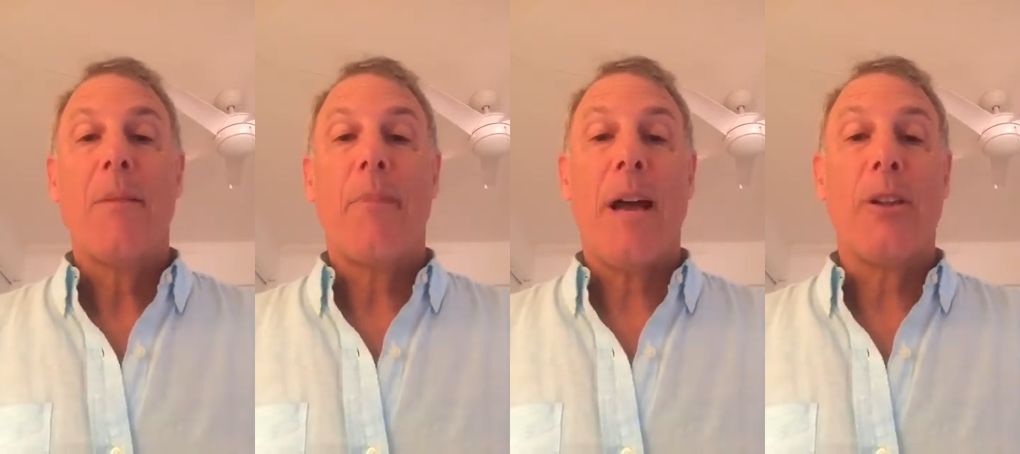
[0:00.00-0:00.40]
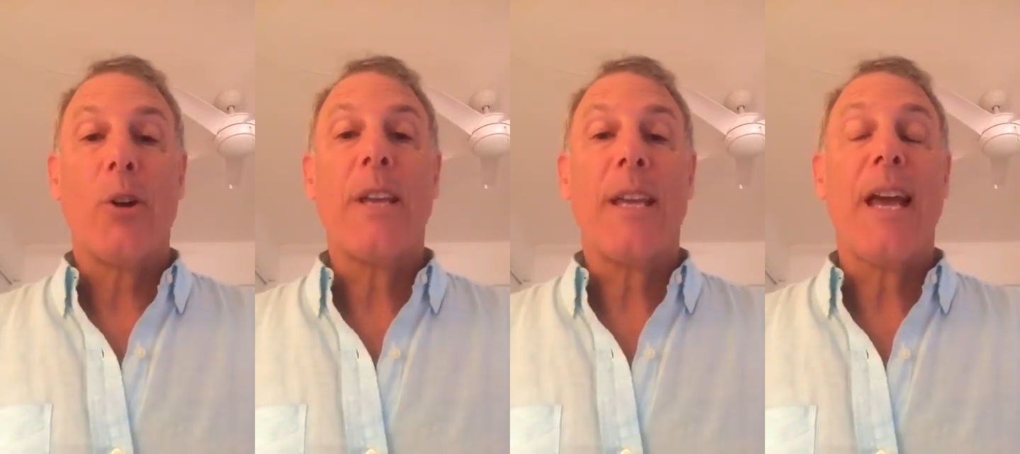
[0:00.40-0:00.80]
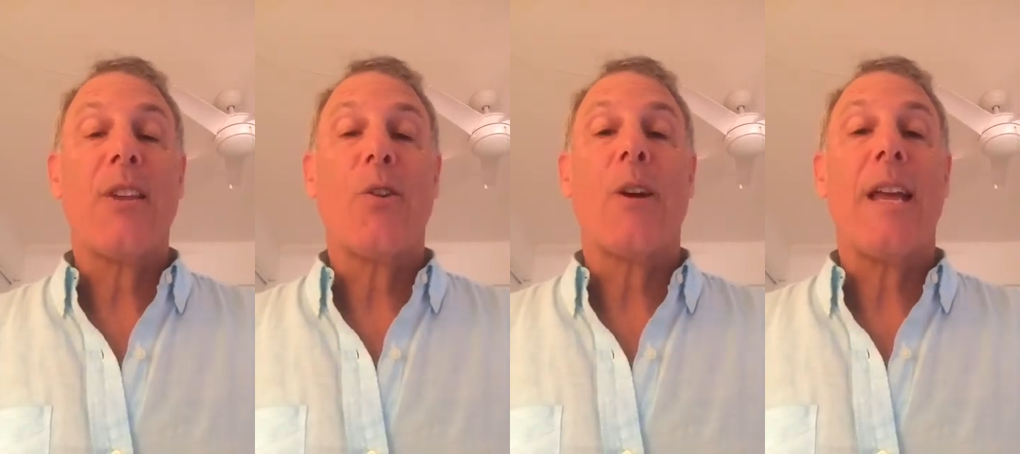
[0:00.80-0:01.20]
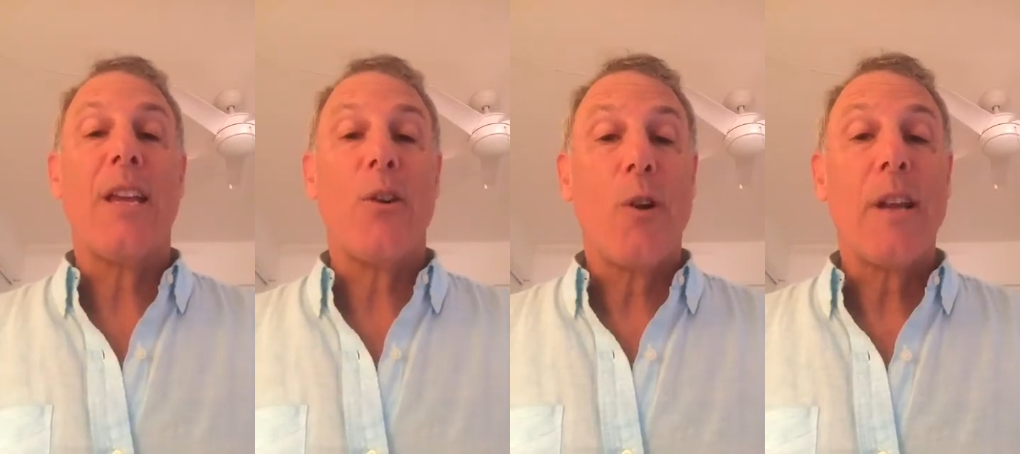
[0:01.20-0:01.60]
by looking at your
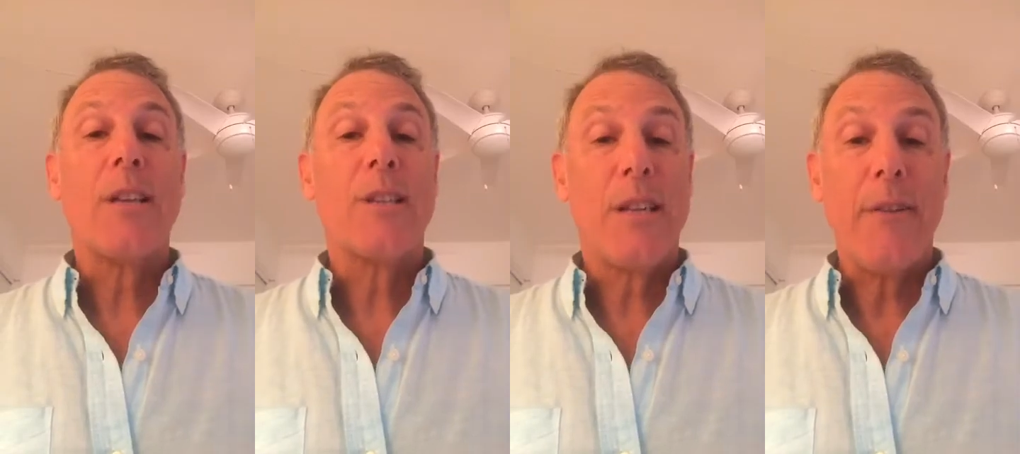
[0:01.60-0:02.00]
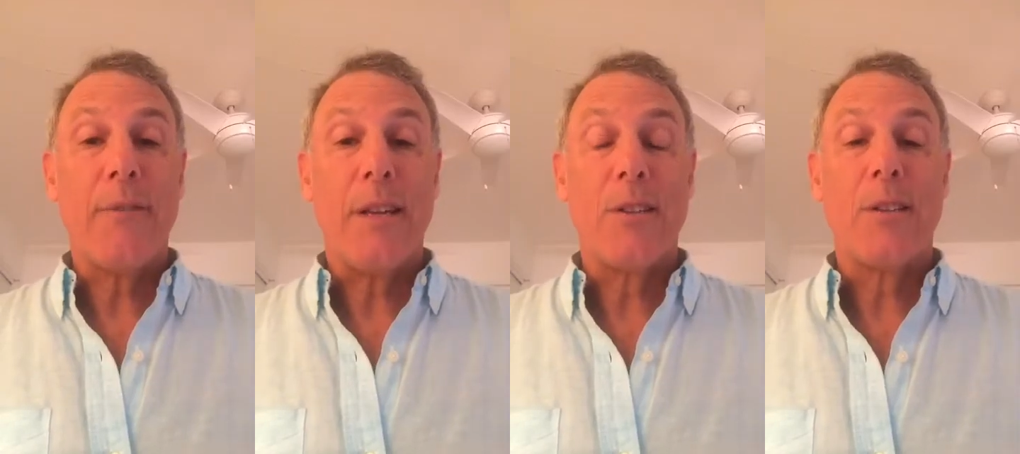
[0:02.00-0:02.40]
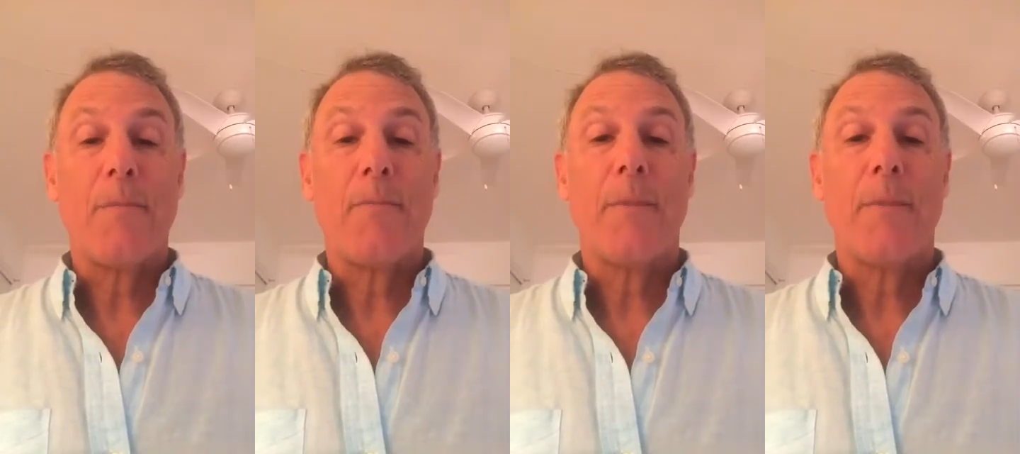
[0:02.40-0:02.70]
aortic stiffness,